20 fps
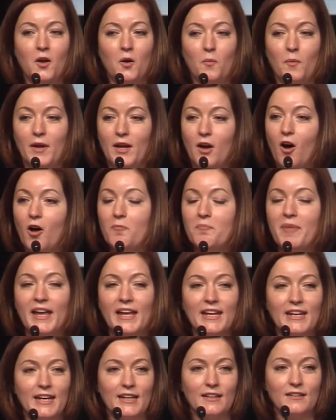We all
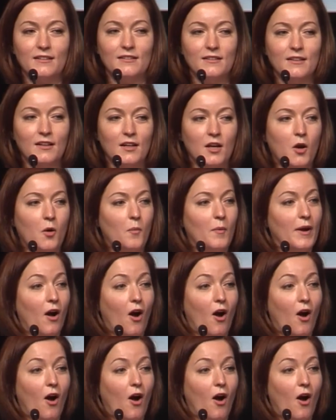pay in, we